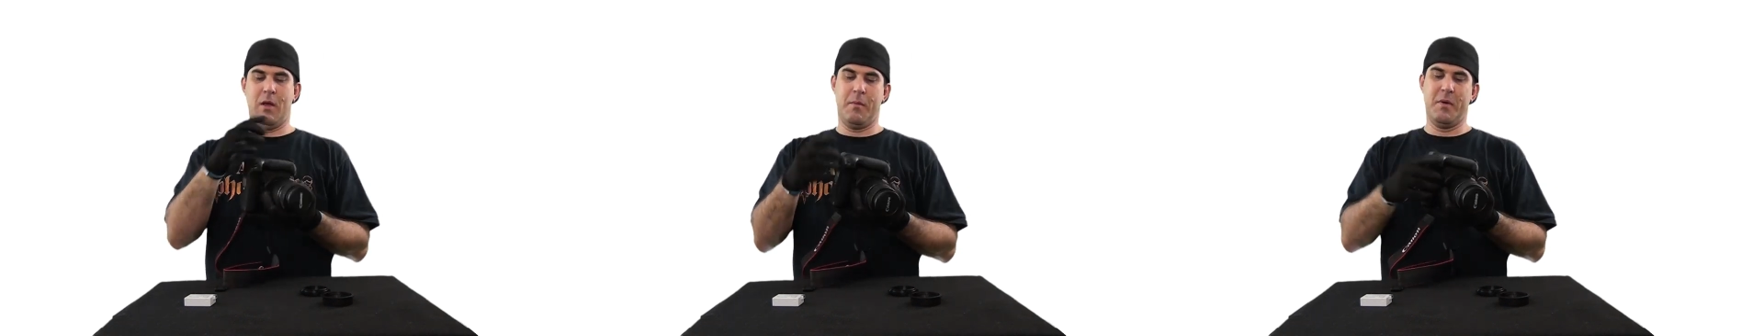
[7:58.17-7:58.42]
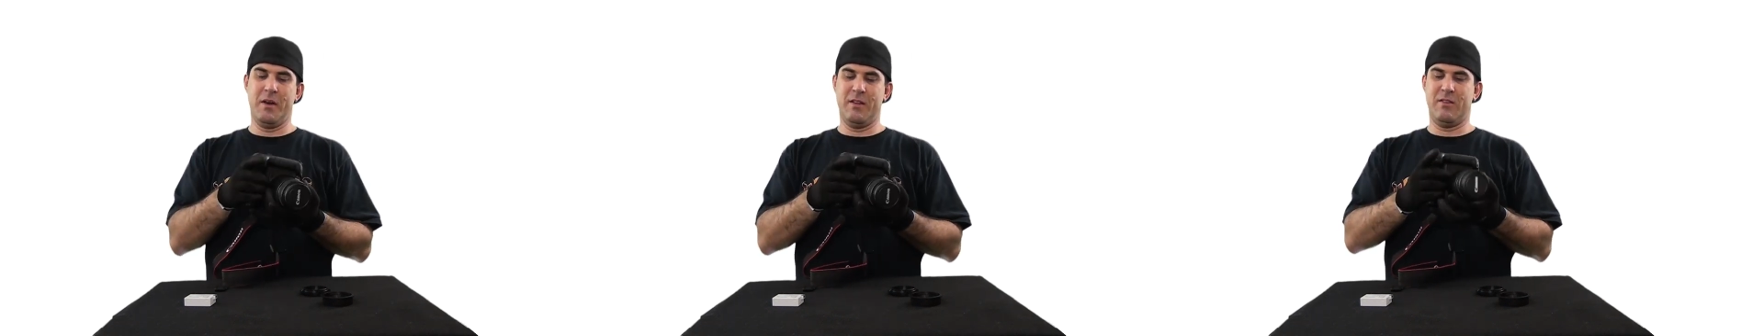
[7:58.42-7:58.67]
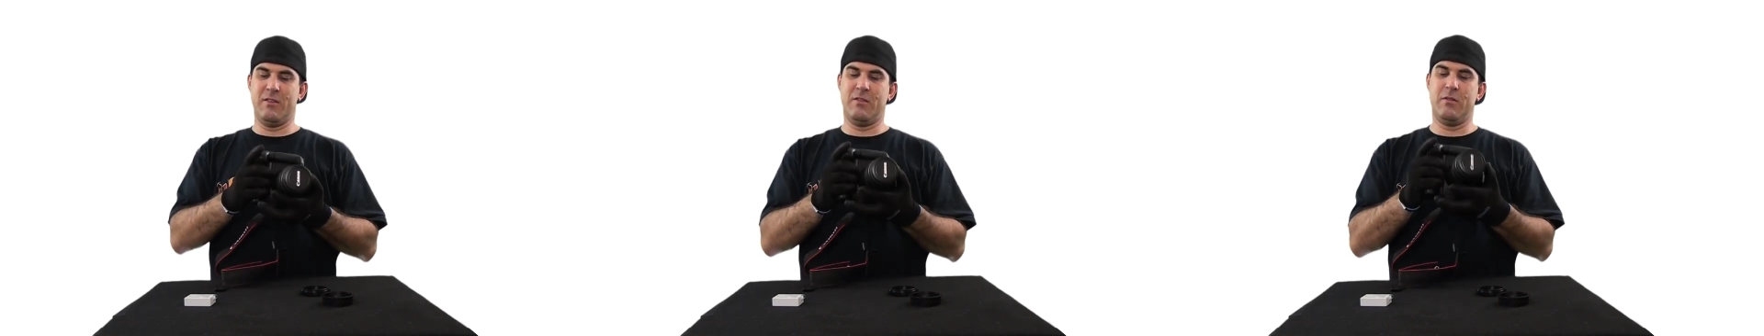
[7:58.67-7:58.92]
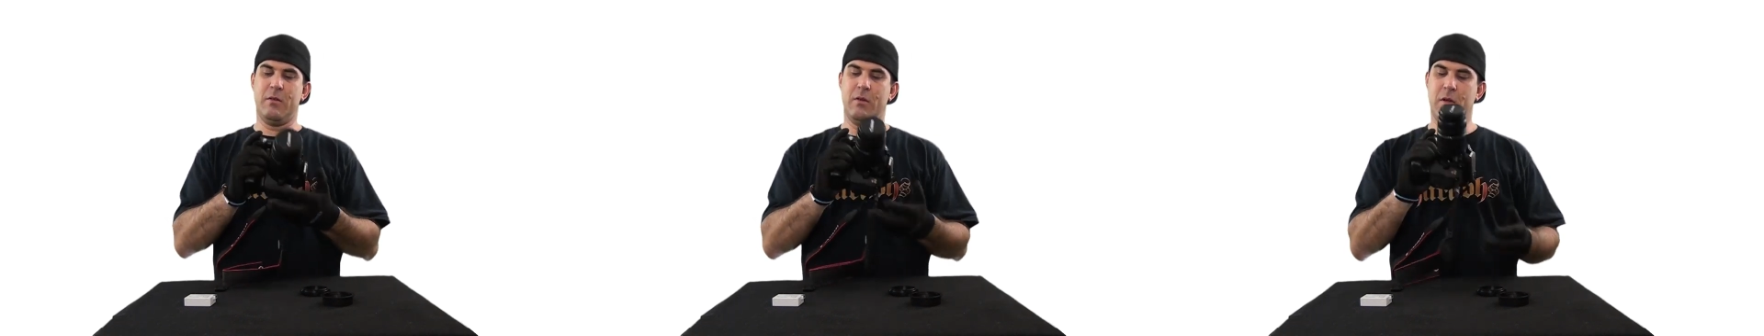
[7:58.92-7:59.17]
I mean, this
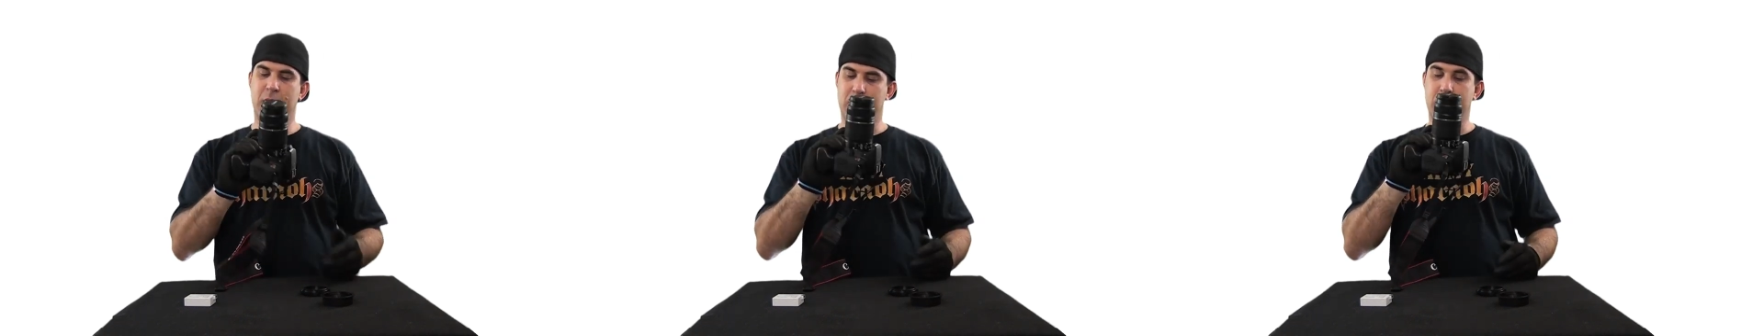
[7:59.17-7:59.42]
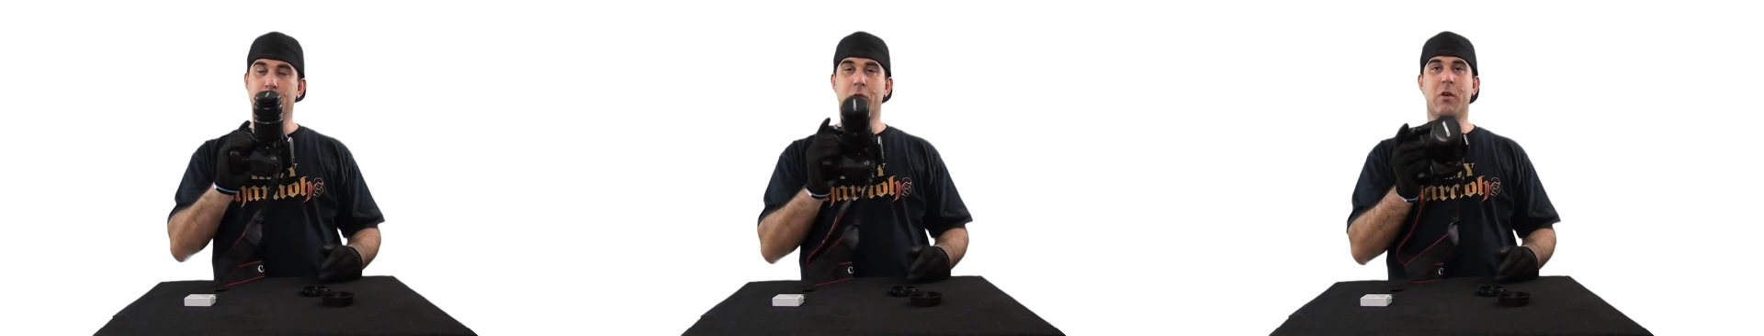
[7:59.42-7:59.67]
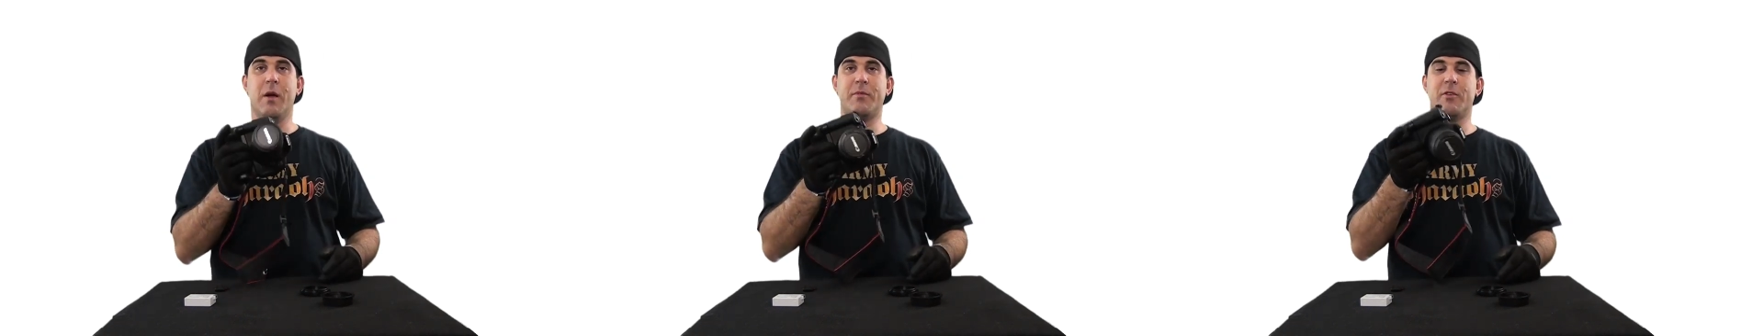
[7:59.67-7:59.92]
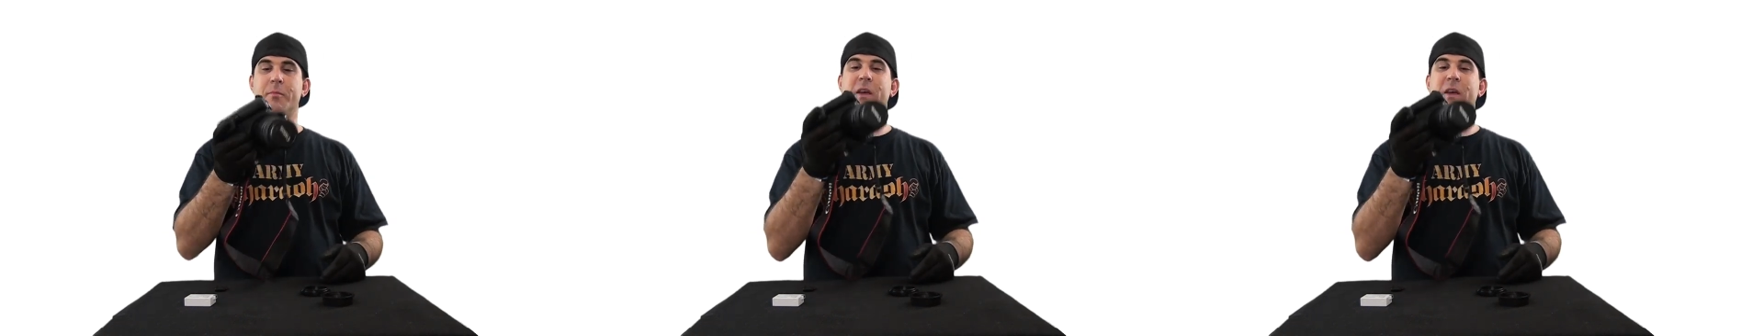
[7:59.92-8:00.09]
is the new grip just